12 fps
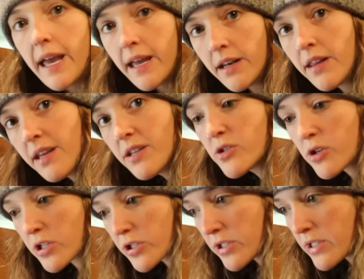In the
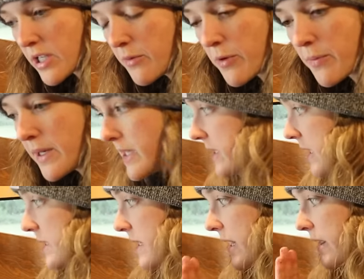instructions, Cubic Mini
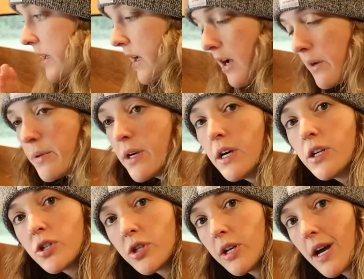says that the cub
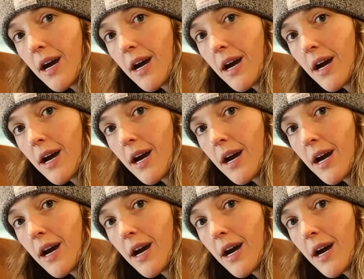should